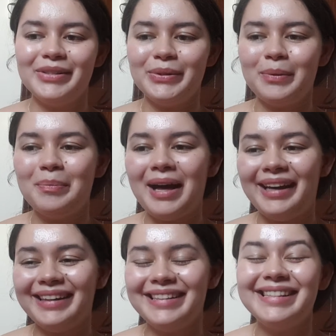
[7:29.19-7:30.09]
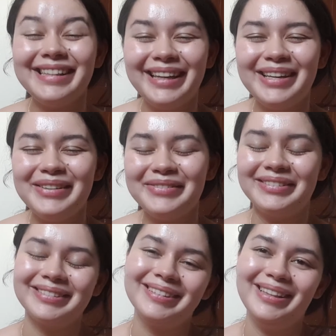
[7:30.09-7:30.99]
to Pack and Save.
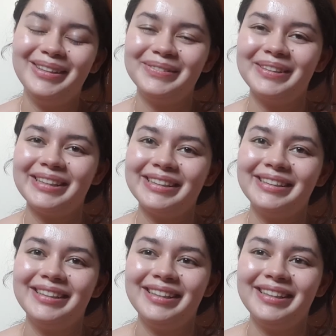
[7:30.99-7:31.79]
I love that.